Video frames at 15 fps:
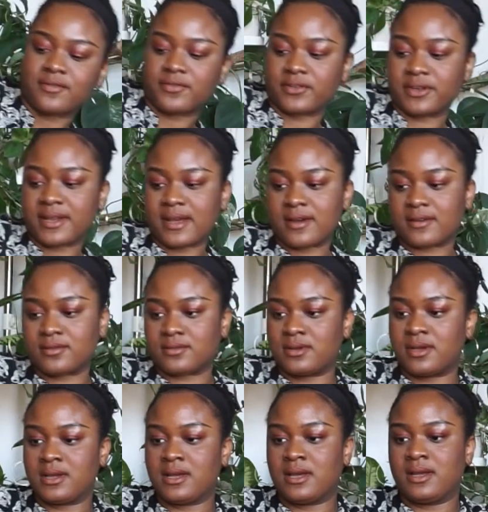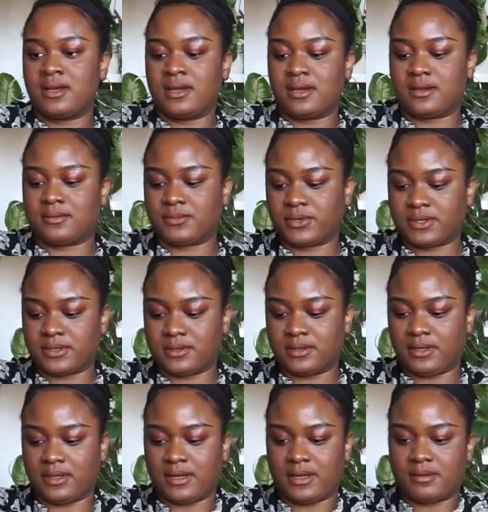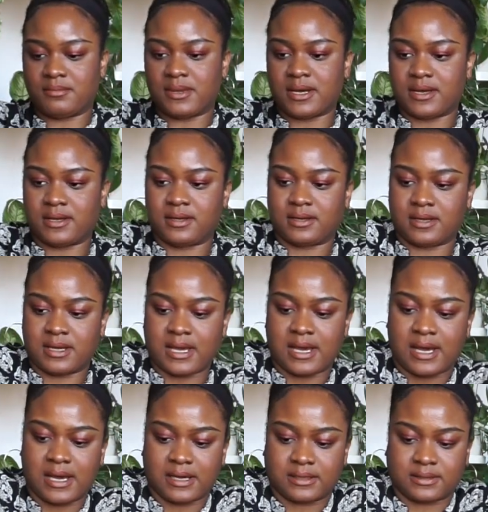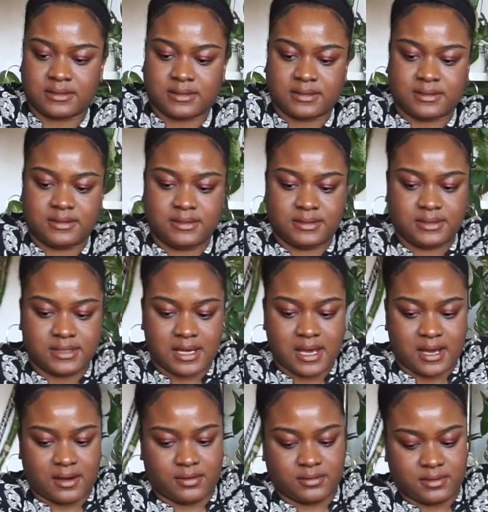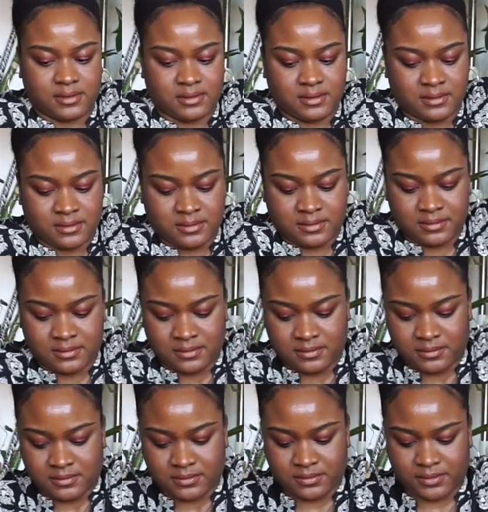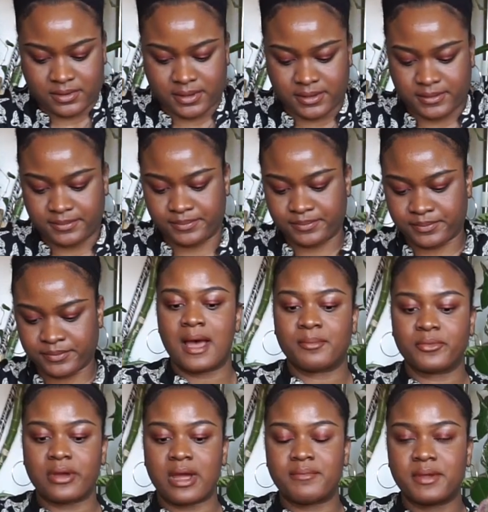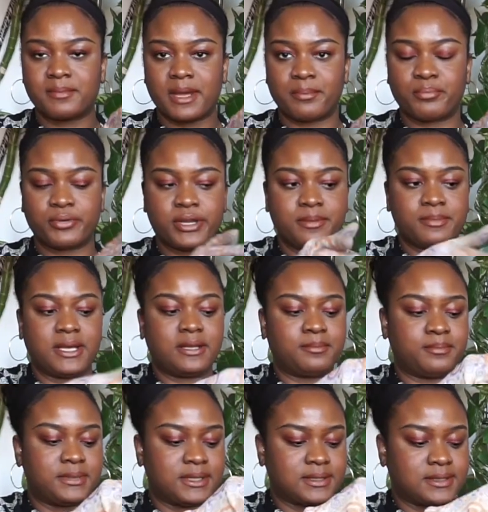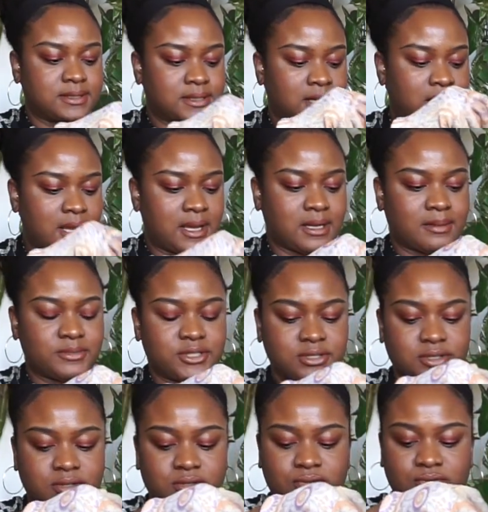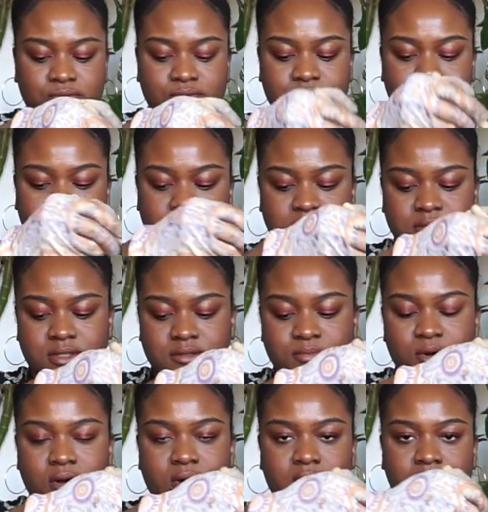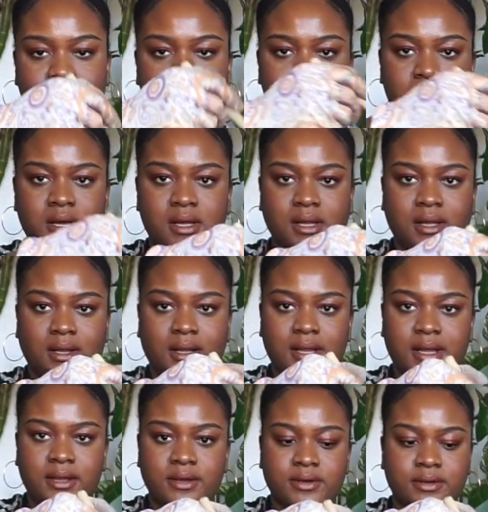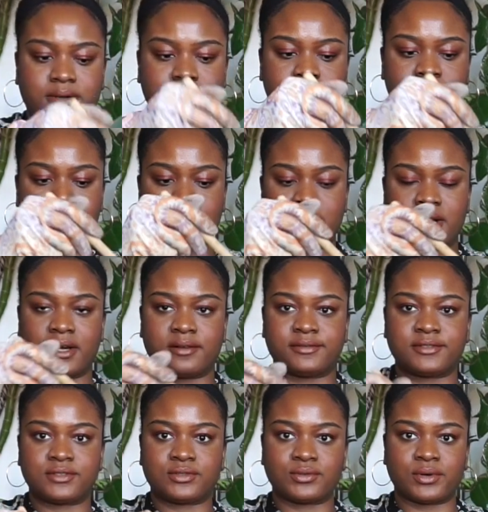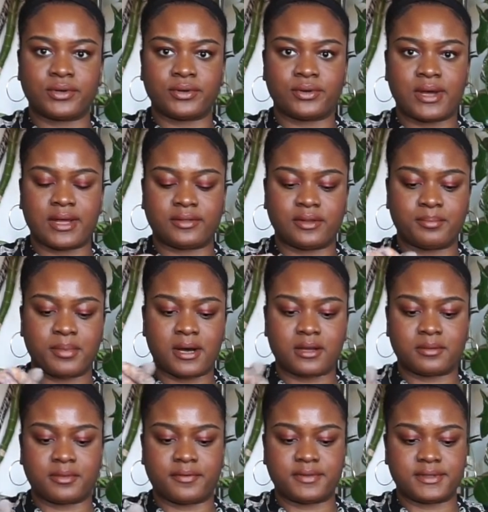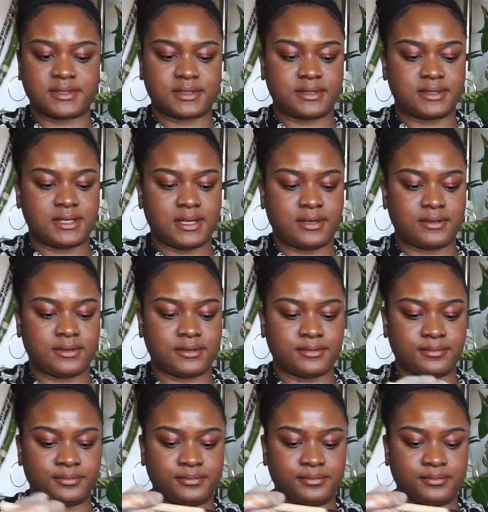for now. I'm gonna lay my cactus down. Okay, I'm grabbing my pre-made mix, and I'm just gonna do a small layer of soil at the bottom of this container.